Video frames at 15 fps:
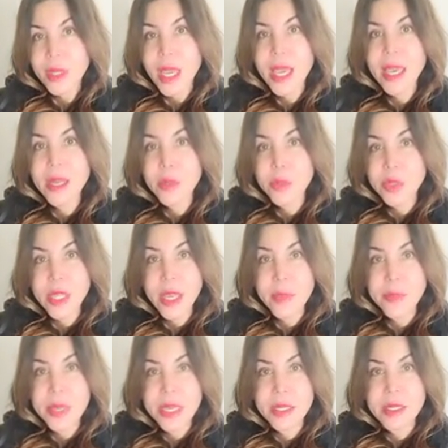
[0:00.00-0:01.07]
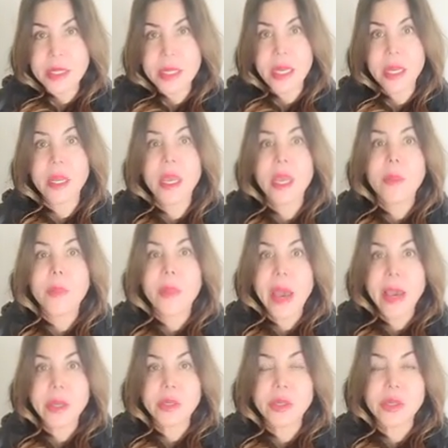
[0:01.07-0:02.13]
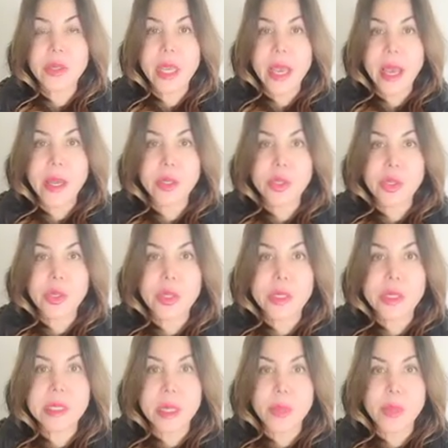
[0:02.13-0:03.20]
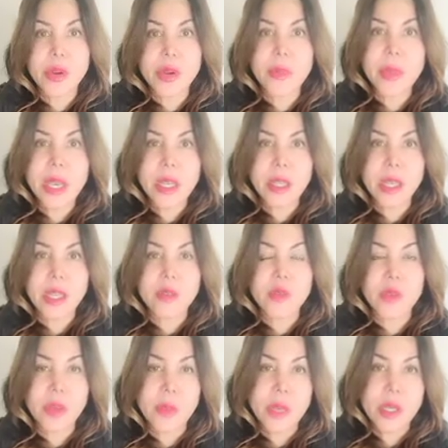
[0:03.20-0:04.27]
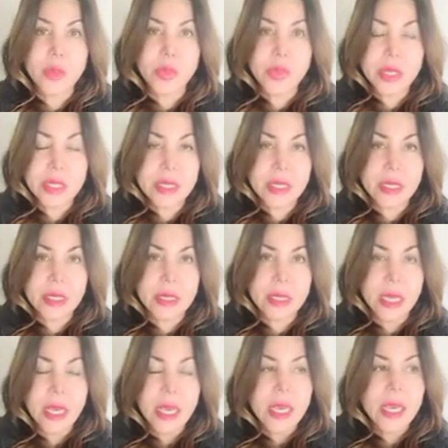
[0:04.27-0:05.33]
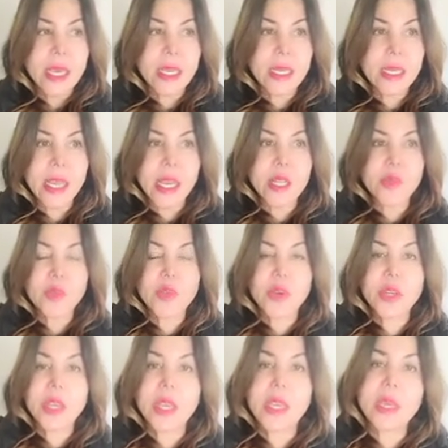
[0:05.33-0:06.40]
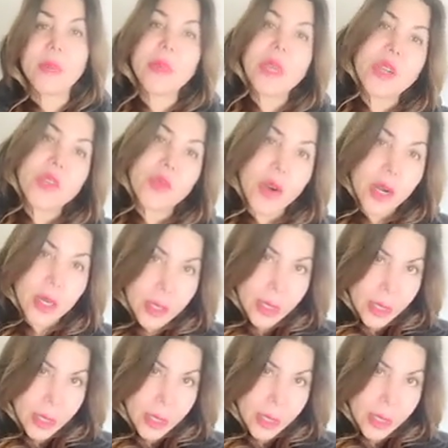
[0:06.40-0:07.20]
And with that being said, back to the actual separate male and female prisons in California. In McFarland,